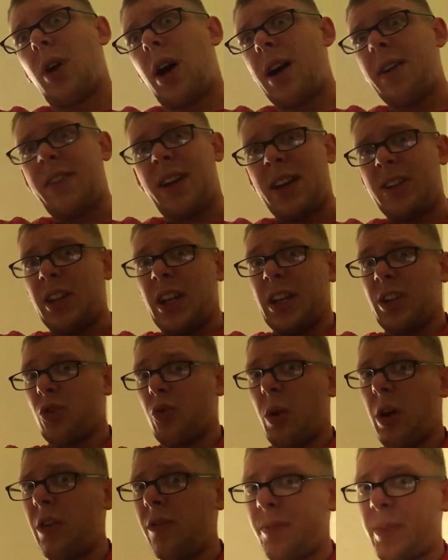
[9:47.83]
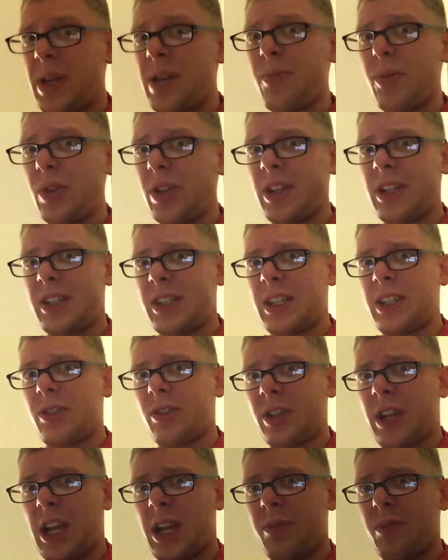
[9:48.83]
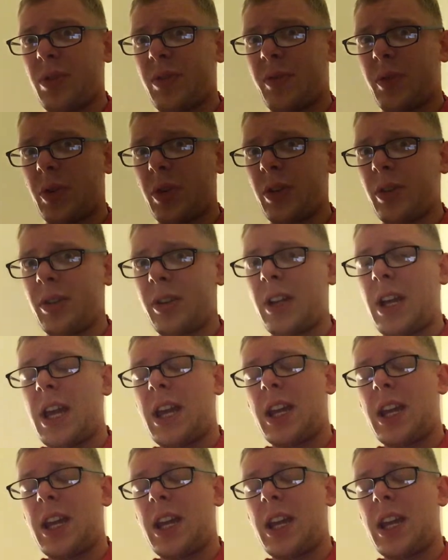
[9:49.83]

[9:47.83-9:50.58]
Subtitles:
I've had like 12 people in a single game before.